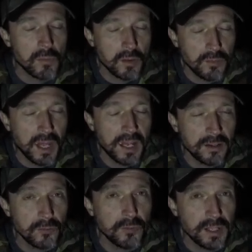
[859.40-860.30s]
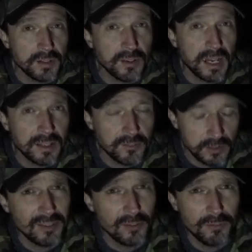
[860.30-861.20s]
That is
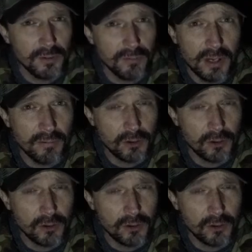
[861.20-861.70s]
fantastic. If you've never